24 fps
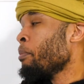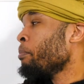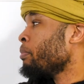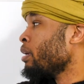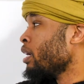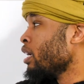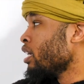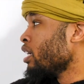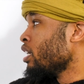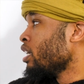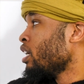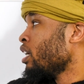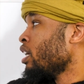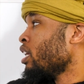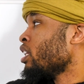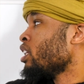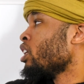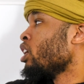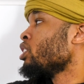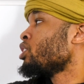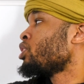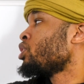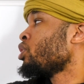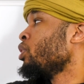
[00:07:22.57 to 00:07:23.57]
But
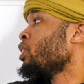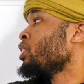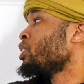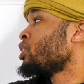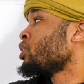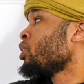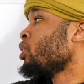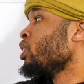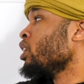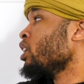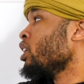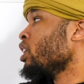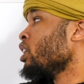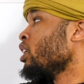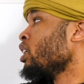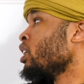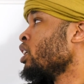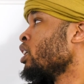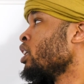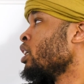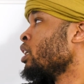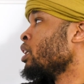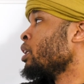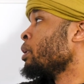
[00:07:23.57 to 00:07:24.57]
long story short,
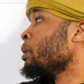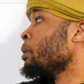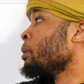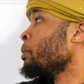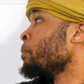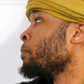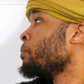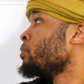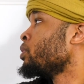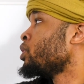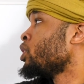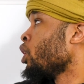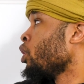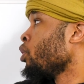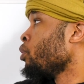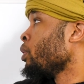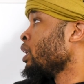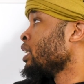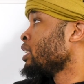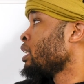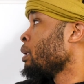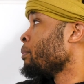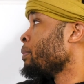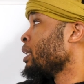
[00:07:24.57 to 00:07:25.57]
so
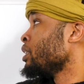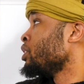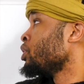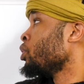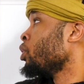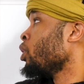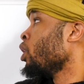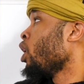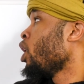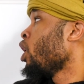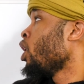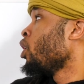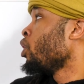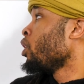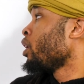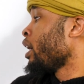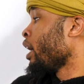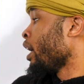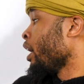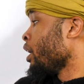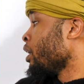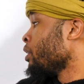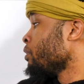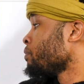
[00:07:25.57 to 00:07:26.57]
let's get back to it.
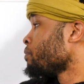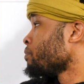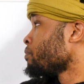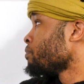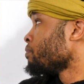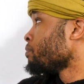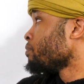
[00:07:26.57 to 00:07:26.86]
Okay,